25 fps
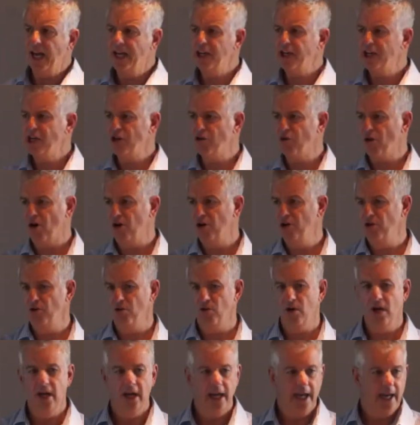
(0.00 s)
you can grow your
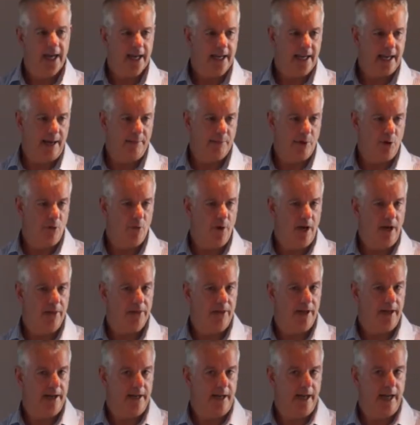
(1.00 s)
capital wealth
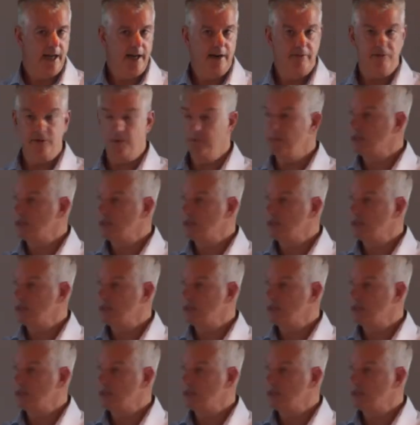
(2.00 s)
out of your